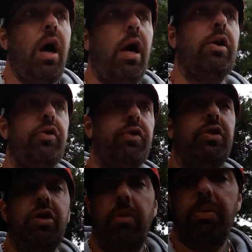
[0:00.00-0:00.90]
I usually
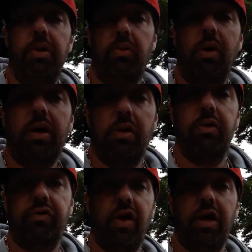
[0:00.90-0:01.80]
jump into regular
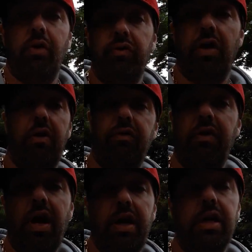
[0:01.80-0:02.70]
cycles after
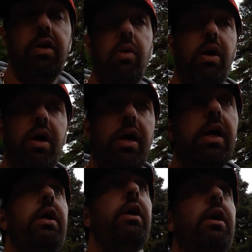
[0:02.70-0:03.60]
that anyway.
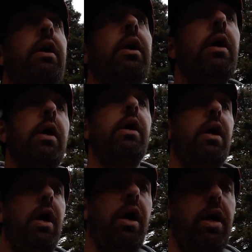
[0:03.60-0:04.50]

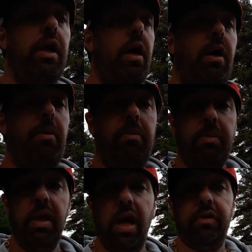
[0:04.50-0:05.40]

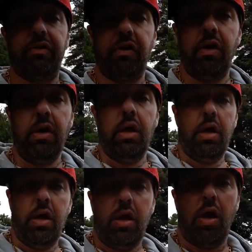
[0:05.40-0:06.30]
And yes,
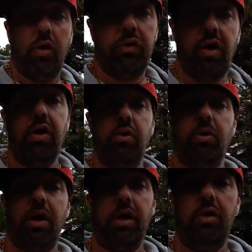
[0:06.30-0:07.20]
I'll tell you
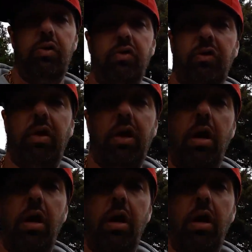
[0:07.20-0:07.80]
what I use, I'll tell you